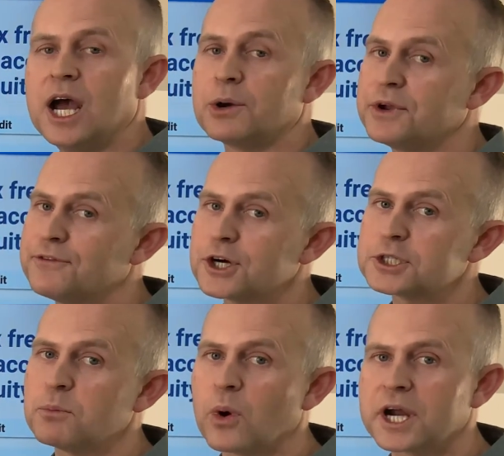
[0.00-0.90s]
a
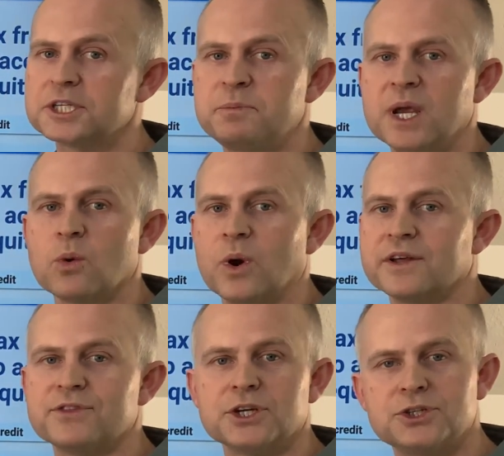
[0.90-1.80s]
reverse mortgage being one
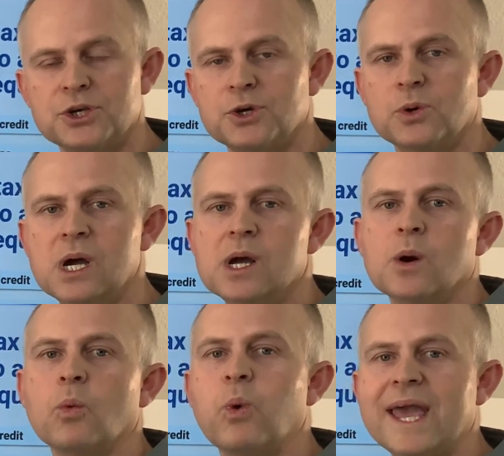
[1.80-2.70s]
of the two
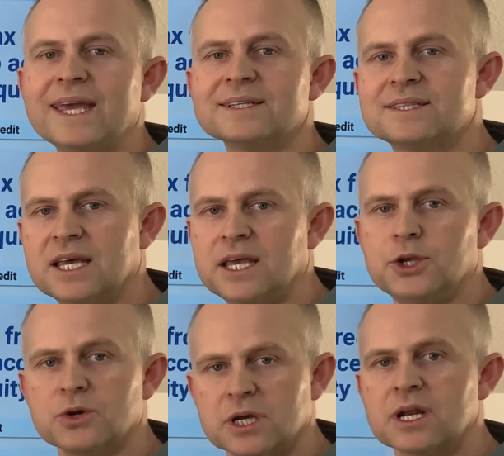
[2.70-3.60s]
ways that
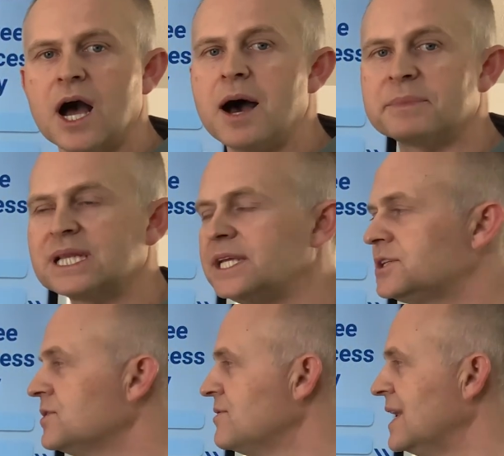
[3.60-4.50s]
you can commonly
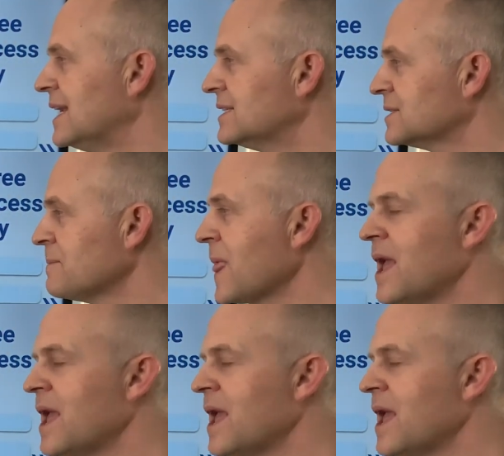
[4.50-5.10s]
do this,